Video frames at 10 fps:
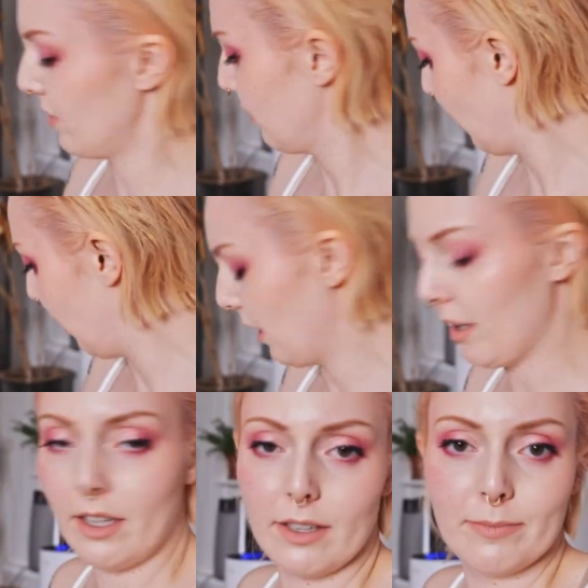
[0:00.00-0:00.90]

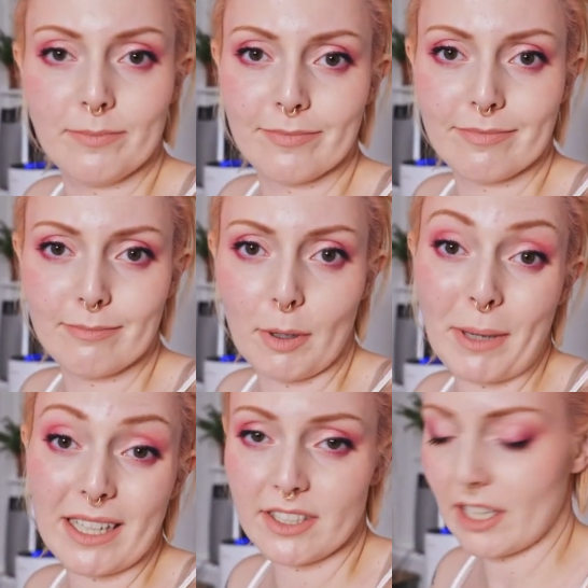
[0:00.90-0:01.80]
My back is